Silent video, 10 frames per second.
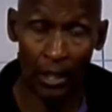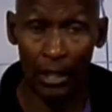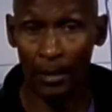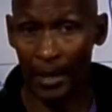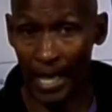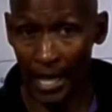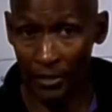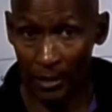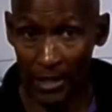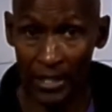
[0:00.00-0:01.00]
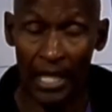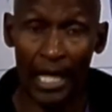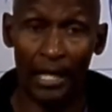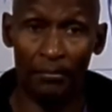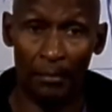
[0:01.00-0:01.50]
carbohydrates,
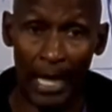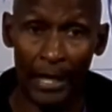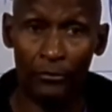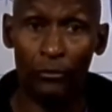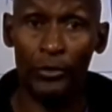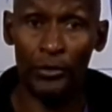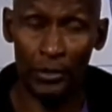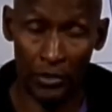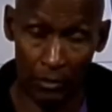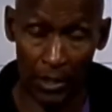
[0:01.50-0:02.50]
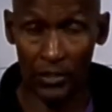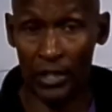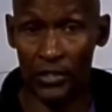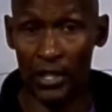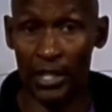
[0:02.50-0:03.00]
and micronutrients
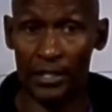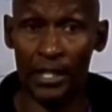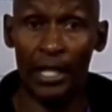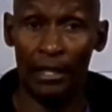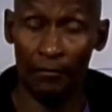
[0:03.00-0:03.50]
such as